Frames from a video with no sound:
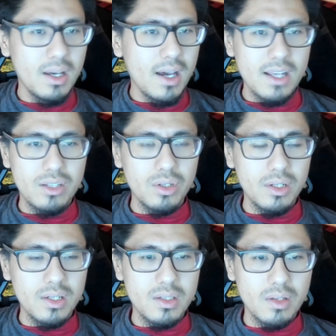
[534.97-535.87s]
I took
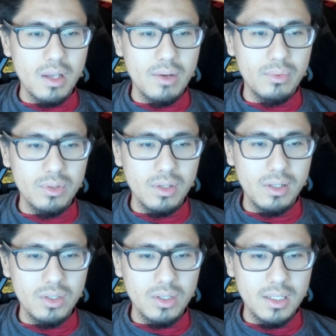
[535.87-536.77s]
us, I, I
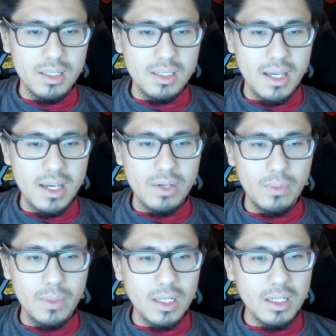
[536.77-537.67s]
took an entire
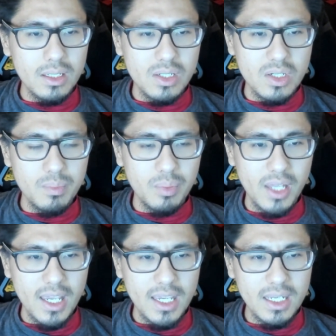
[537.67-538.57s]
week just
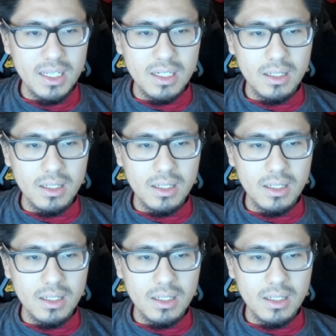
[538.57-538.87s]
playing it